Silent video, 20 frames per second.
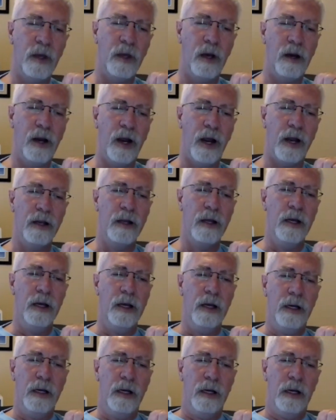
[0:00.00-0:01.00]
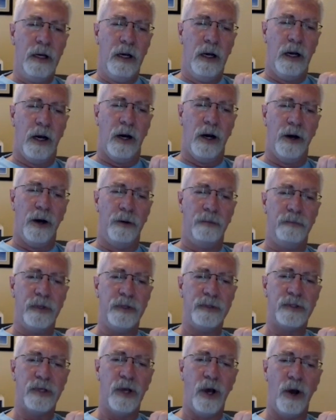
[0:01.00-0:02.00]
All right.
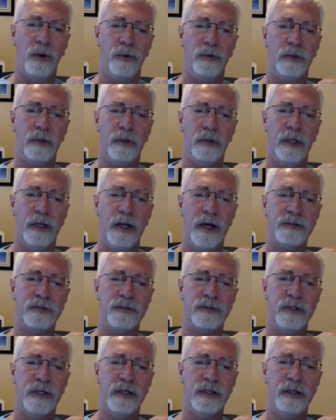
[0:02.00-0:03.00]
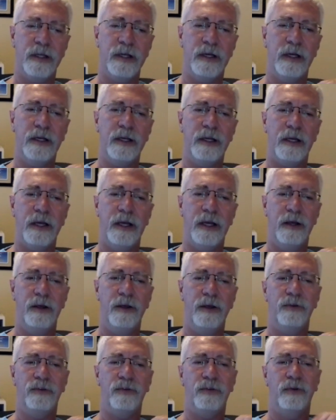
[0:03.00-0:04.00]
So the next thing then
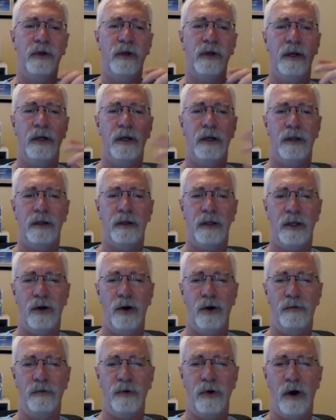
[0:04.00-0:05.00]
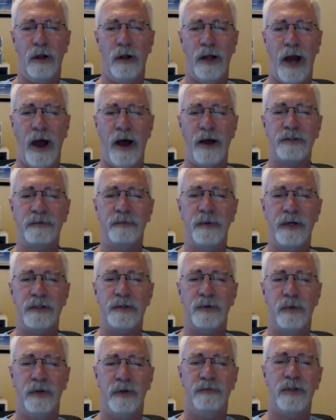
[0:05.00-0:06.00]
is the overall
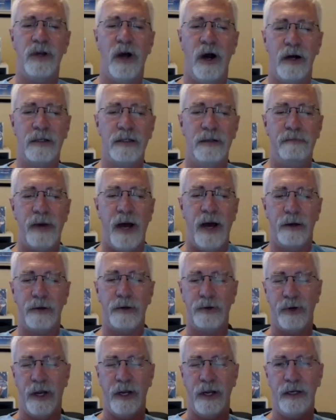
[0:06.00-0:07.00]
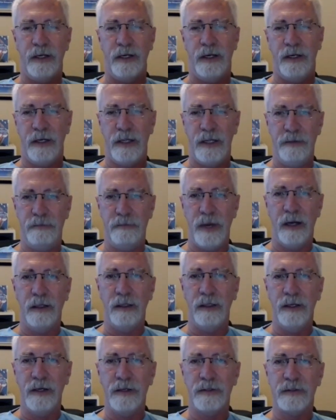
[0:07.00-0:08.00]
aspect. We've talked about creating an
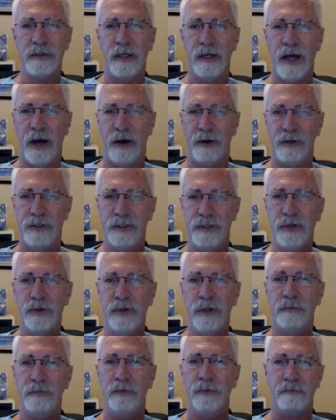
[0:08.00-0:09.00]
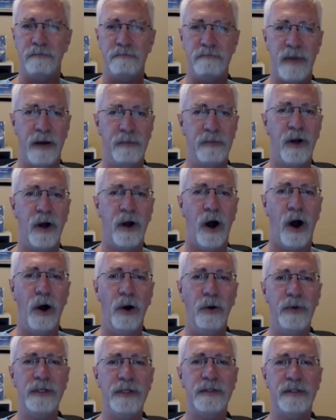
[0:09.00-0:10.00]
email list and how to do it. Remember to
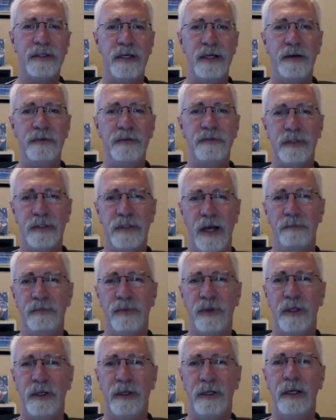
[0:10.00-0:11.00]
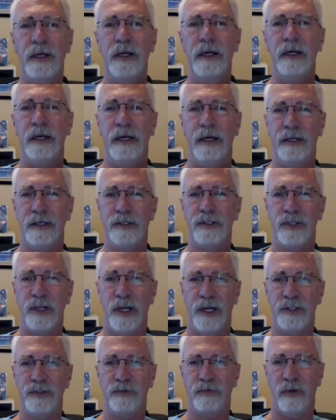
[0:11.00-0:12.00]
always give something in
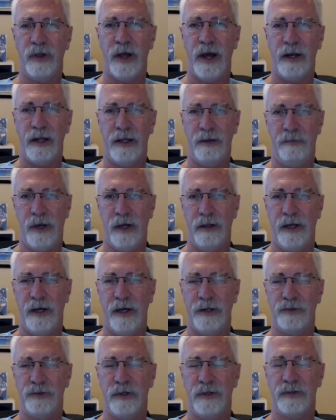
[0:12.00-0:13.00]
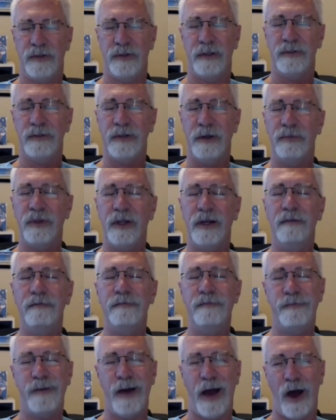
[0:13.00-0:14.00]
exchange for that email address, and something
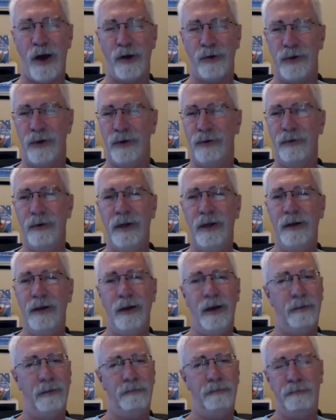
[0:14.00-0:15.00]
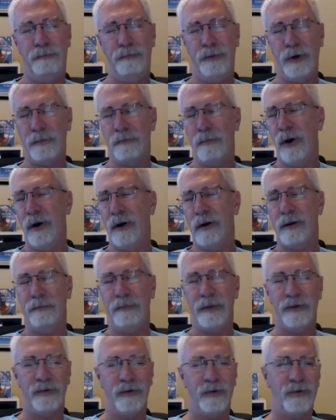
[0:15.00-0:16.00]
of value. A bookmark, a
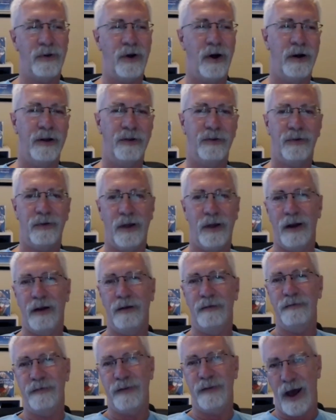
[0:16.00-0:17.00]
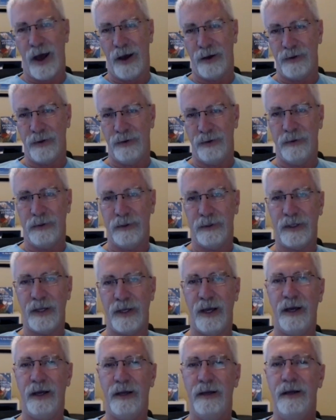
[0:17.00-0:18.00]
business card is not of value,
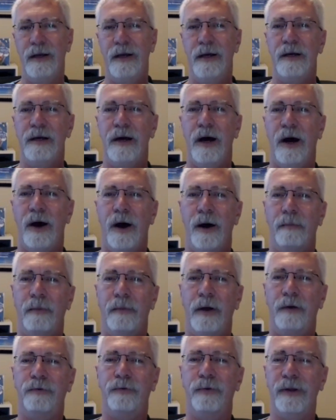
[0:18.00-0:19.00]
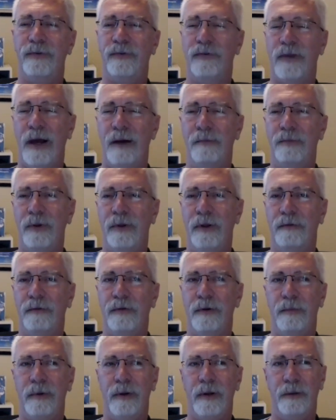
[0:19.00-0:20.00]
okay? A free sample
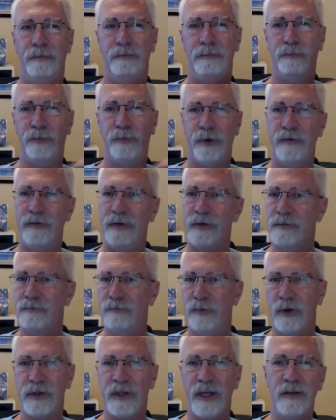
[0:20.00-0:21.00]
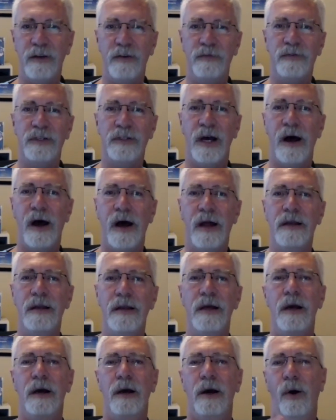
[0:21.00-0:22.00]
of a previous book that you've done,
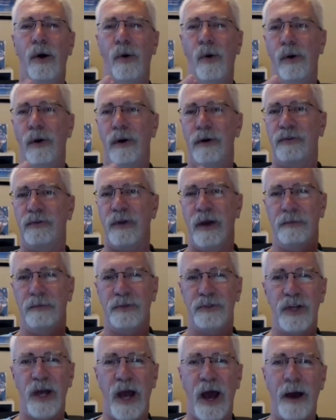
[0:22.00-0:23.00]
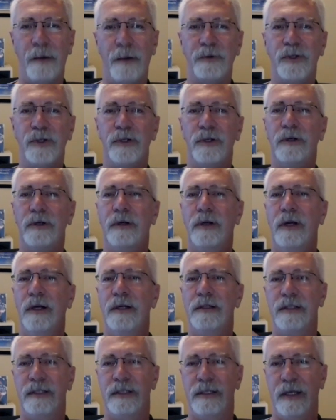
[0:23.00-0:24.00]
or a sample chapter
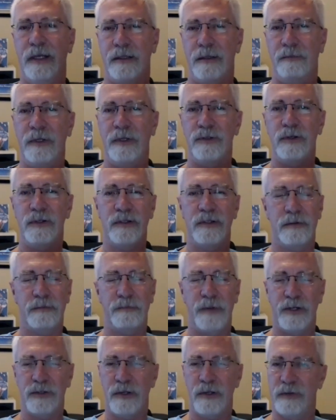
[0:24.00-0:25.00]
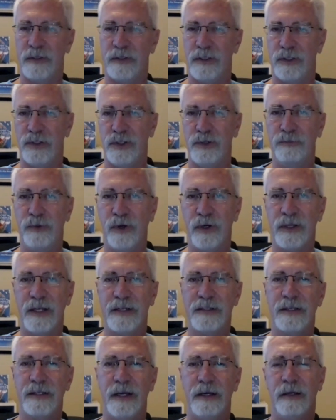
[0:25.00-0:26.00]
to get them interested, especially if it's a new book
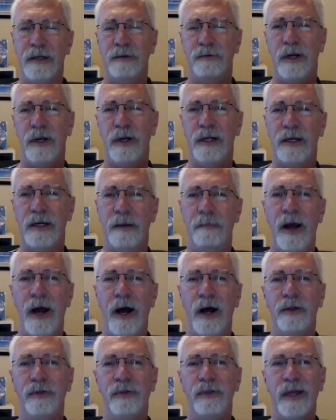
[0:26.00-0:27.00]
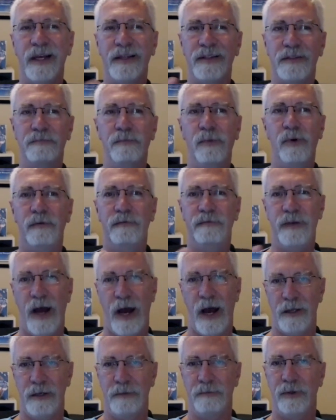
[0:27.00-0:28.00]
that's getting ready to come out, that's more
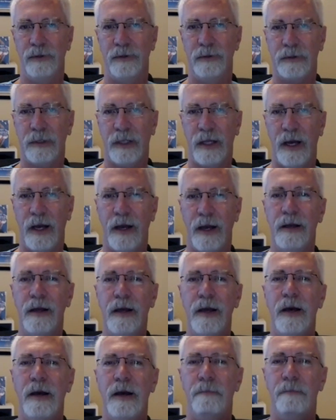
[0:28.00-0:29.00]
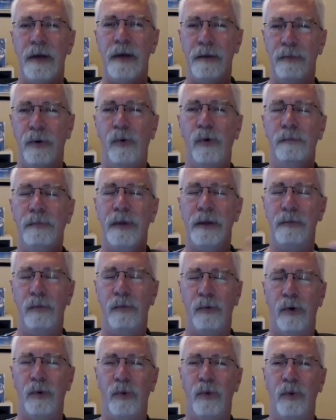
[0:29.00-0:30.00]
valuable, okay? People will be
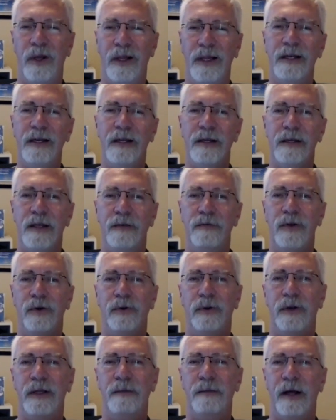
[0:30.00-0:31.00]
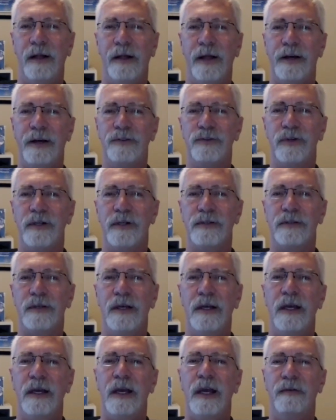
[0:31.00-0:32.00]
more willing to give you an email address
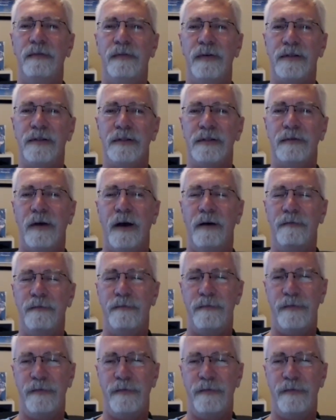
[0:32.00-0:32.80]
if it's of